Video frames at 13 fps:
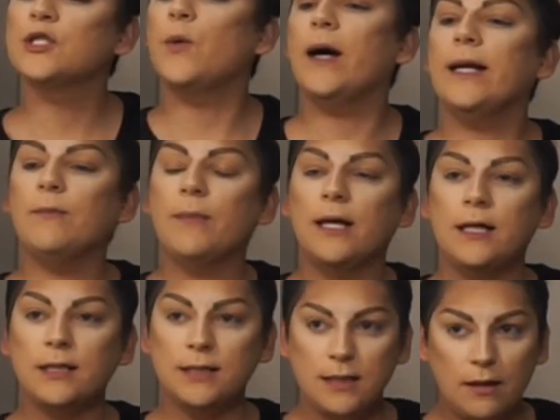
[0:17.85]
20
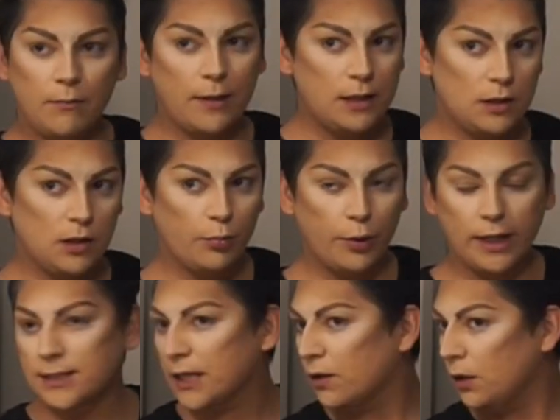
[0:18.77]
minutes and a mental
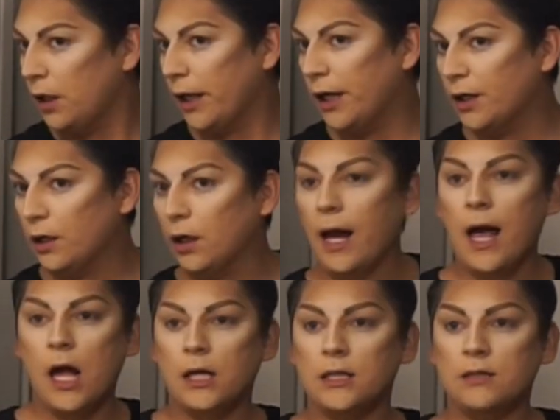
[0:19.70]
breakdown later,
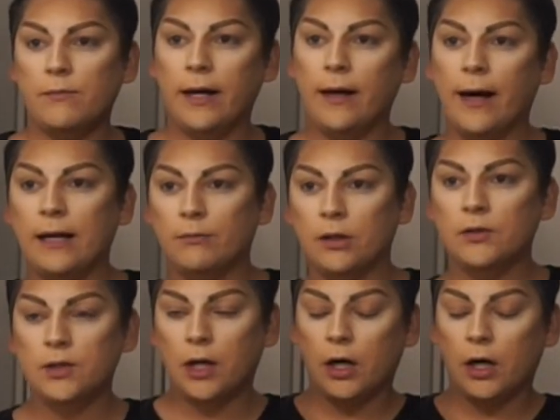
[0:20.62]
and my eyebrows